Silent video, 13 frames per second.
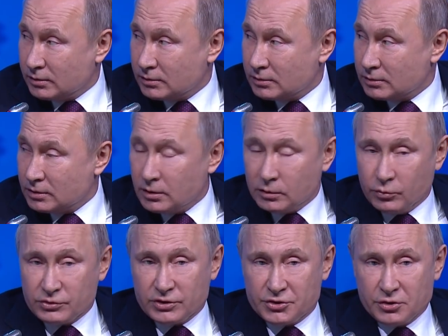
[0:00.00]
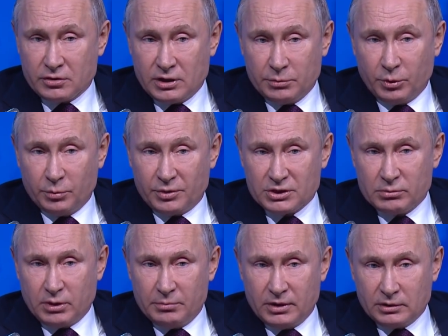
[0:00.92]
it's China that ranks
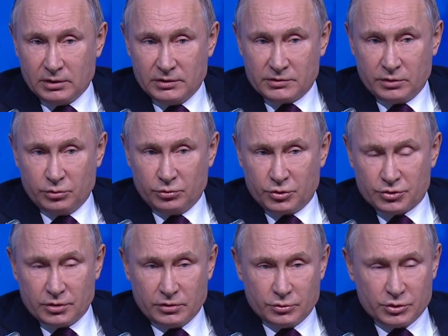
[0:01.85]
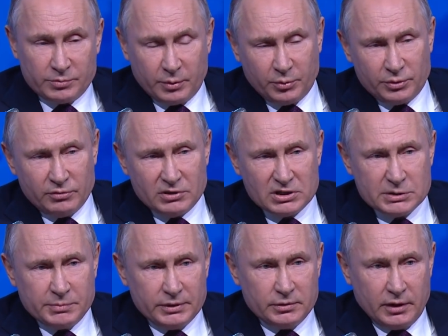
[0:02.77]
first. It
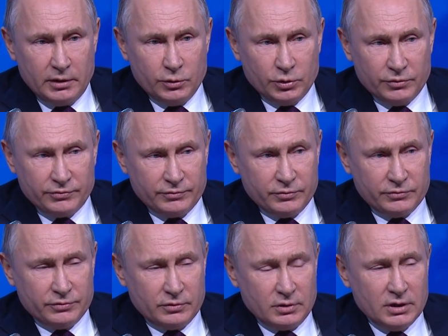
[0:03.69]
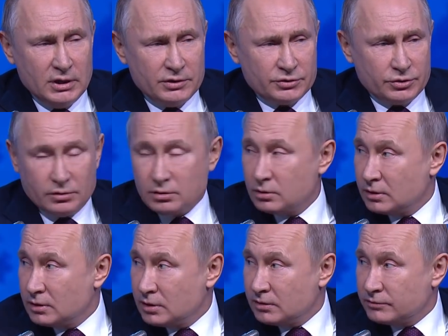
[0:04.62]
is even
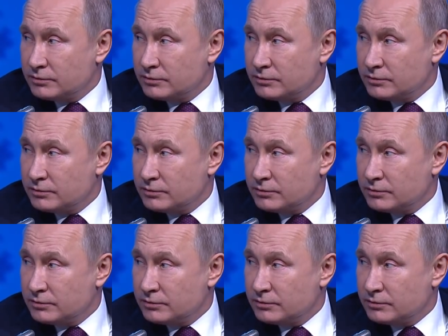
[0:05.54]
ahead.